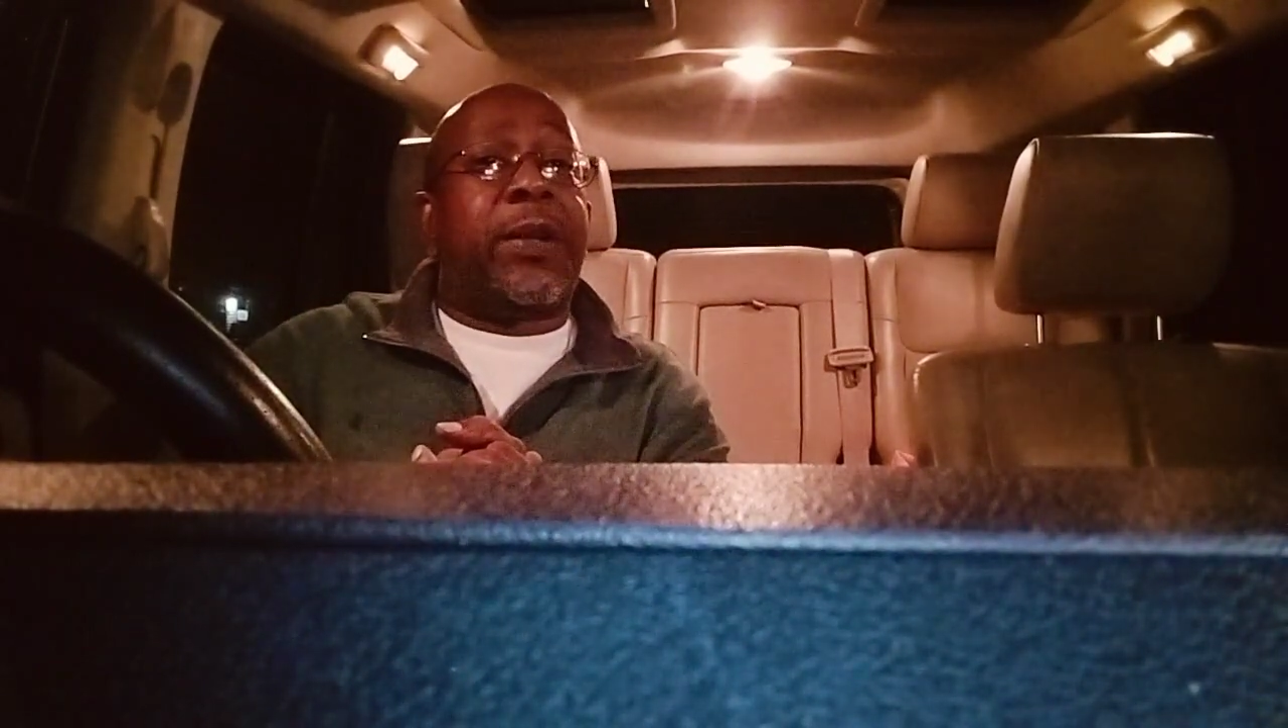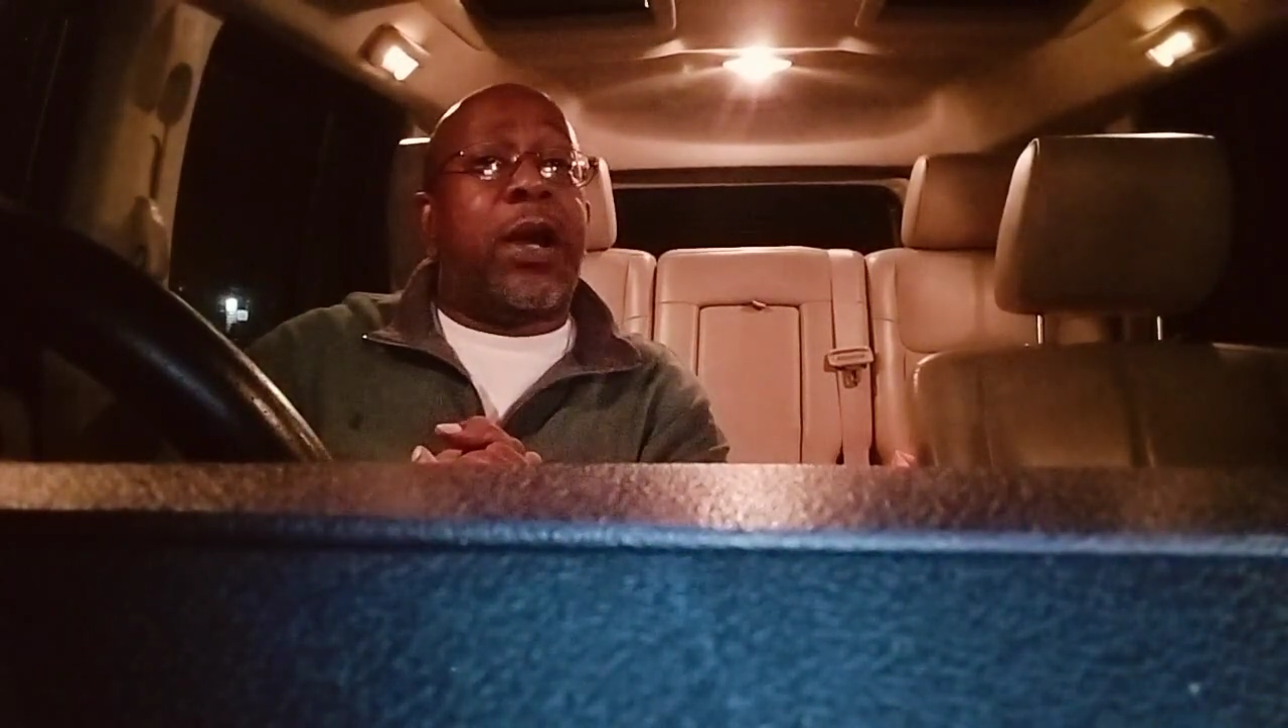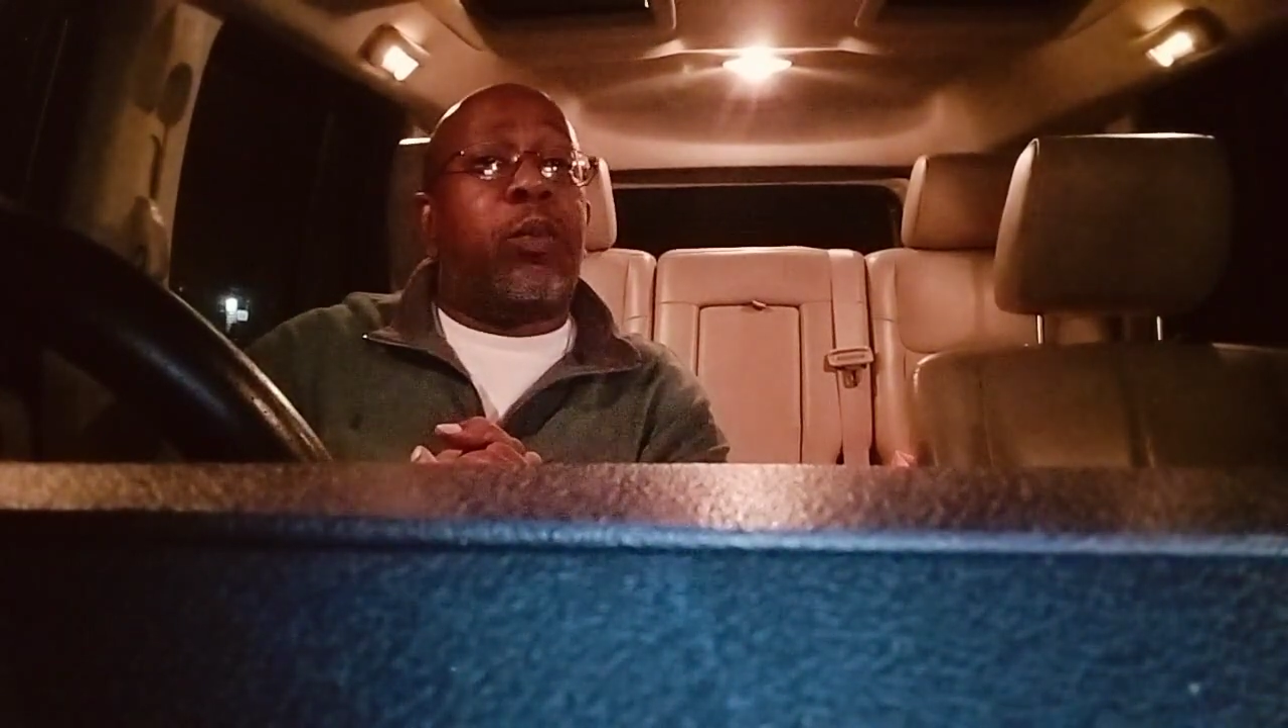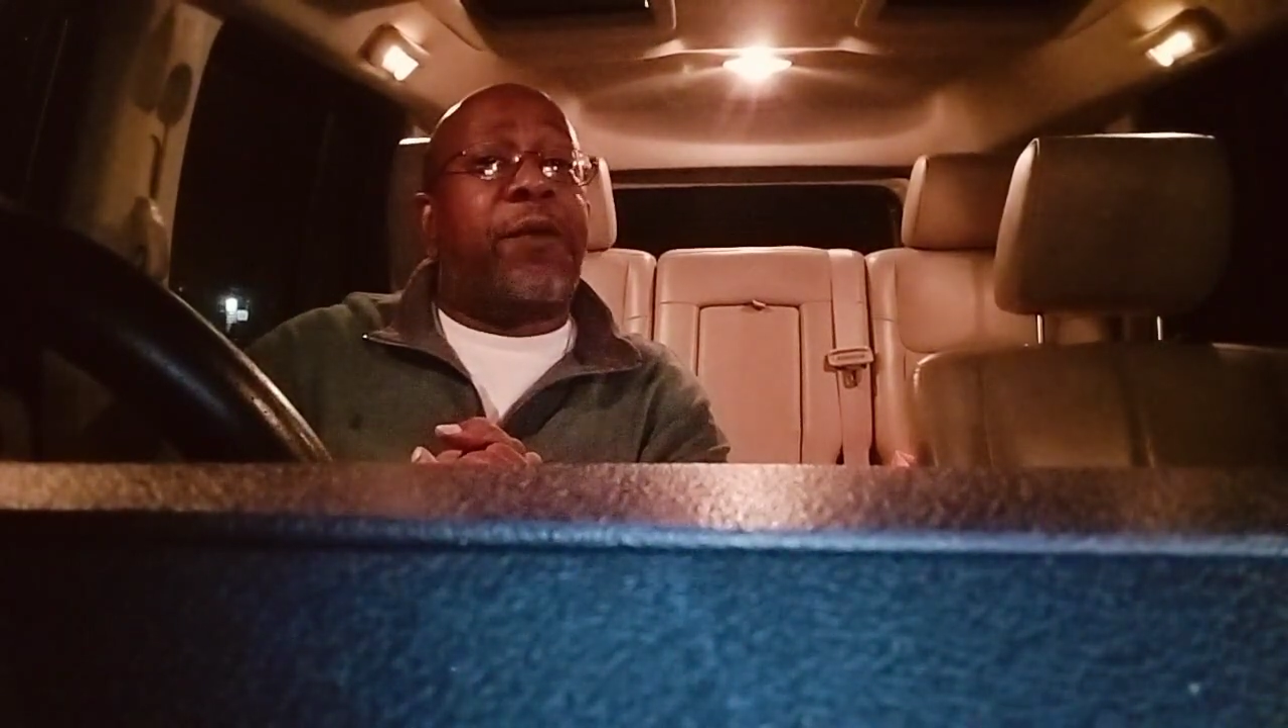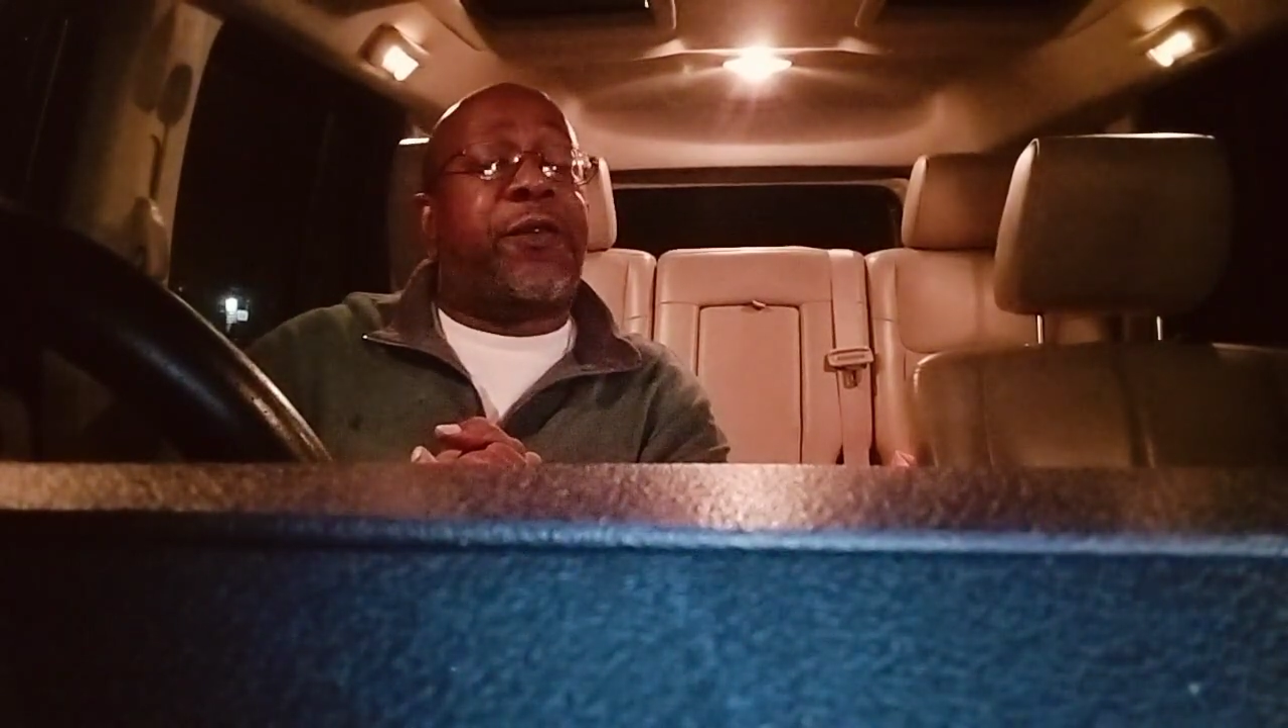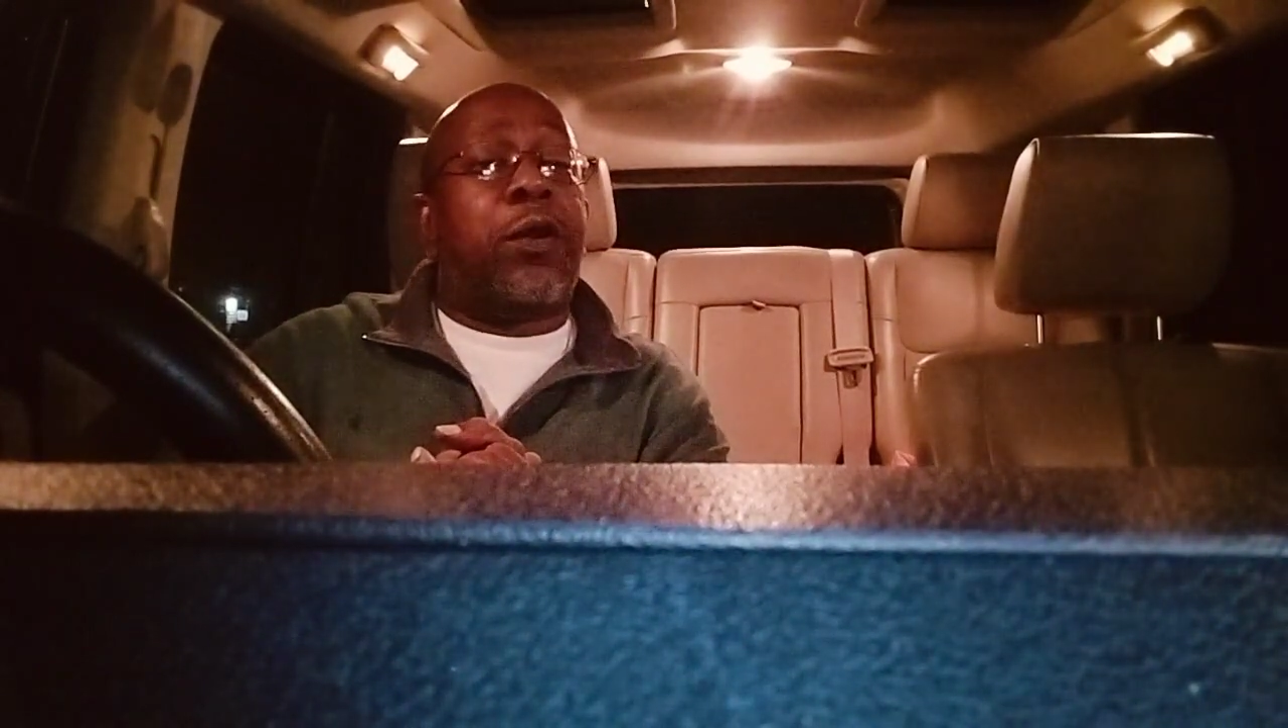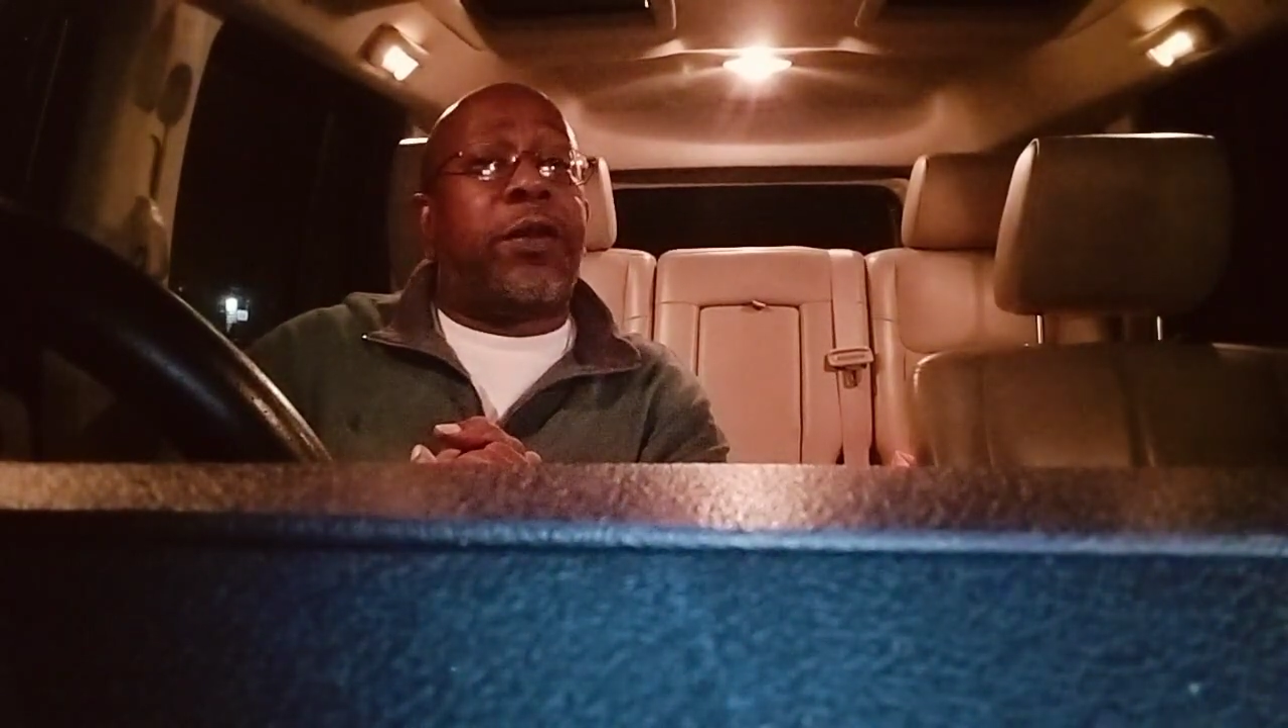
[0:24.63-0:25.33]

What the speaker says: it up with you